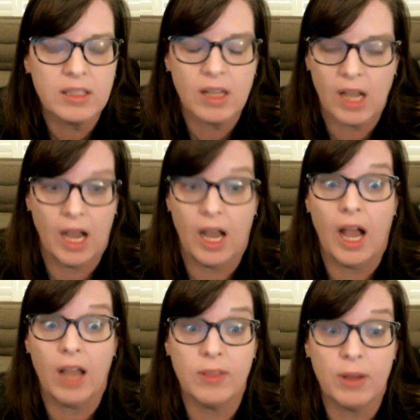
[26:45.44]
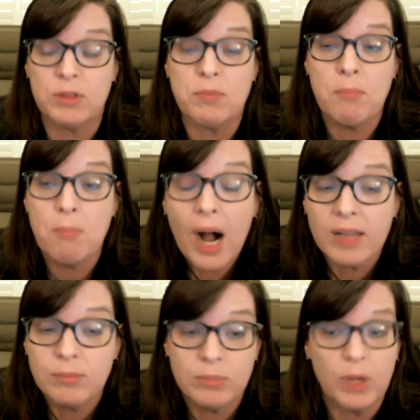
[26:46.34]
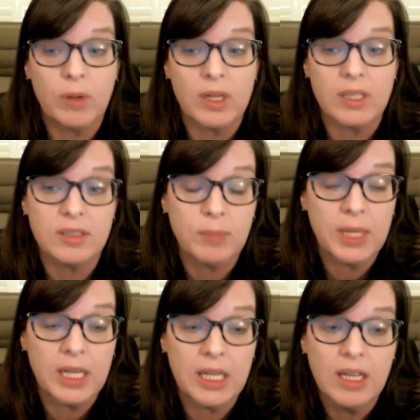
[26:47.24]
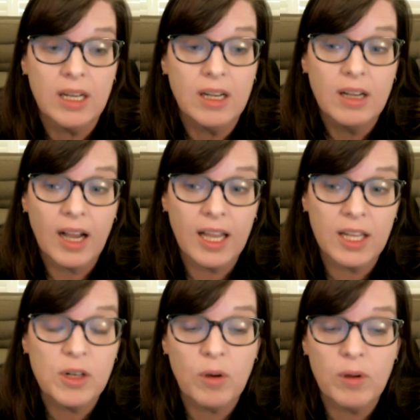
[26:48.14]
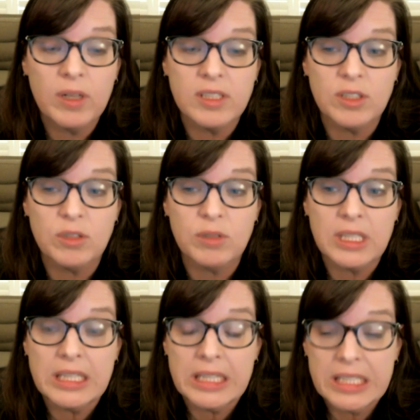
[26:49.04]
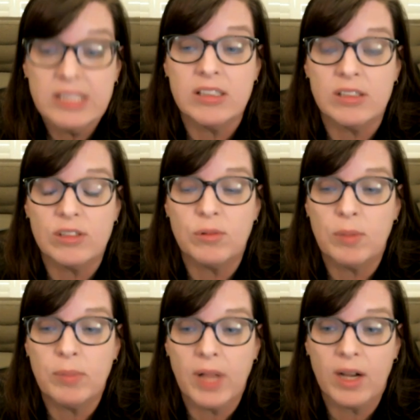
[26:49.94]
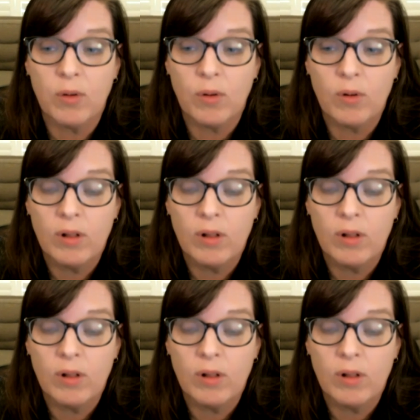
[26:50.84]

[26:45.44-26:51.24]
that was mind-blowing to me. I had no idea you could listen to a black hole.